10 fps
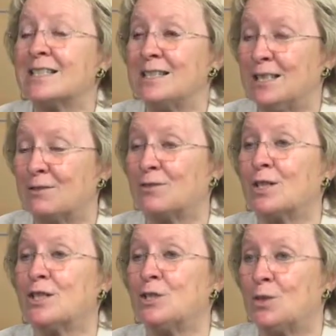
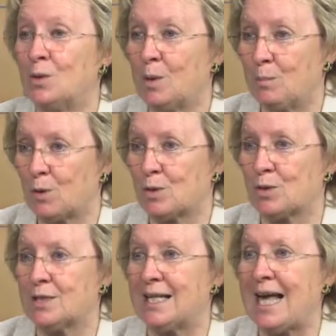delivering to a
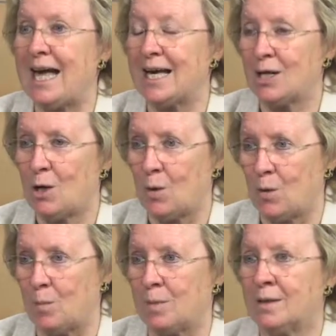person at
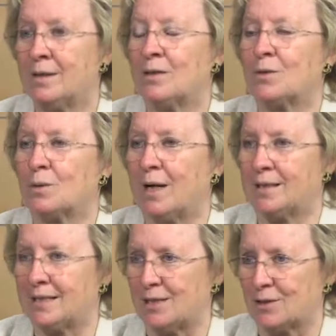home throughout
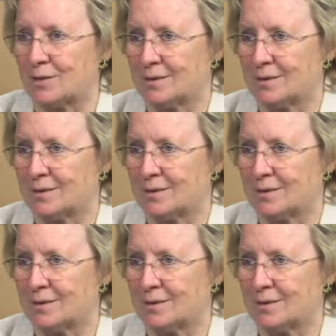the year.